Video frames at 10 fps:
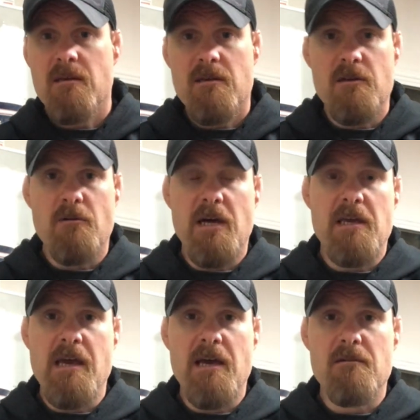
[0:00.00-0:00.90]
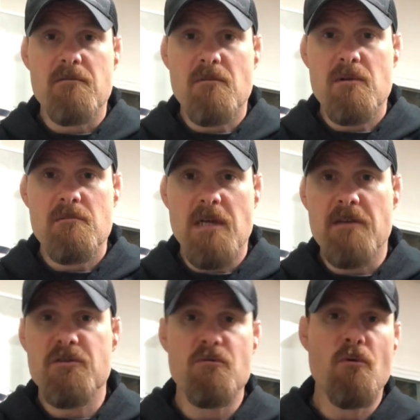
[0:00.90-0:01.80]
I get
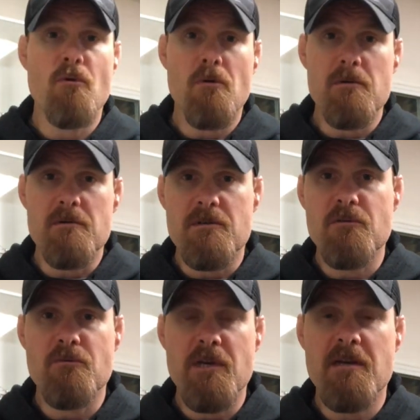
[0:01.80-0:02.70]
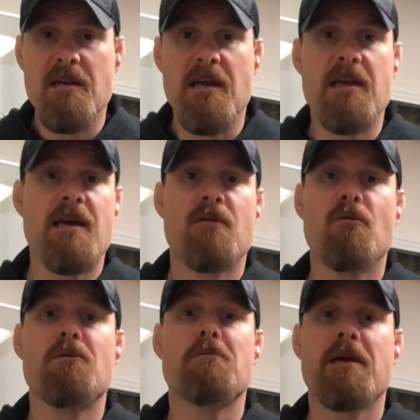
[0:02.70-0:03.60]
too old or too weak and I can't
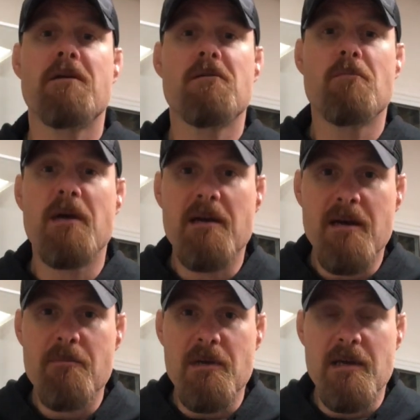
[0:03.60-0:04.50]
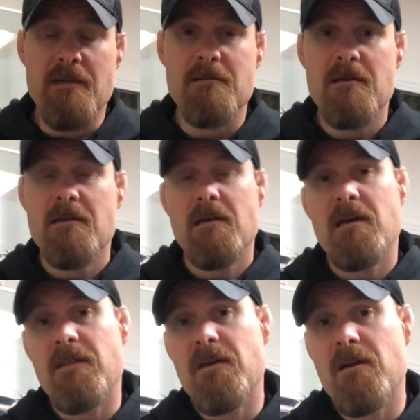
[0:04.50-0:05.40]
hold a regular bike up again.
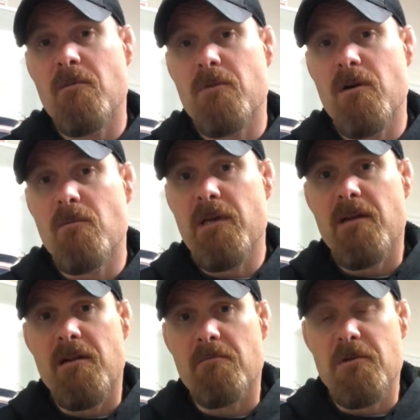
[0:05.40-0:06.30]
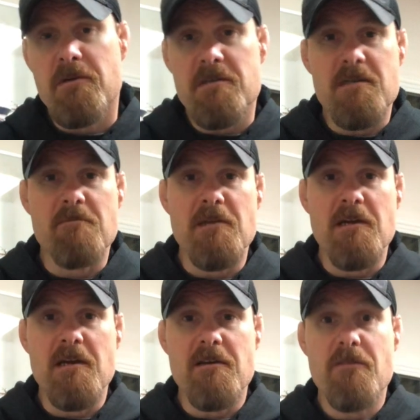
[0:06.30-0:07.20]
And then I'll probably end up doing something
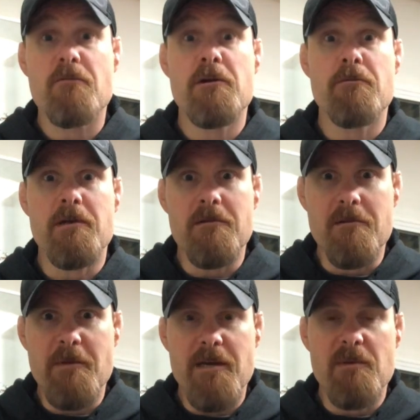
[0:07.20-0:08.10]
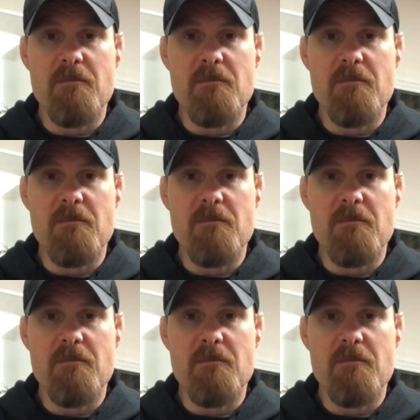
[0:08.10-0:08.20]
like a three-wheeler maybe.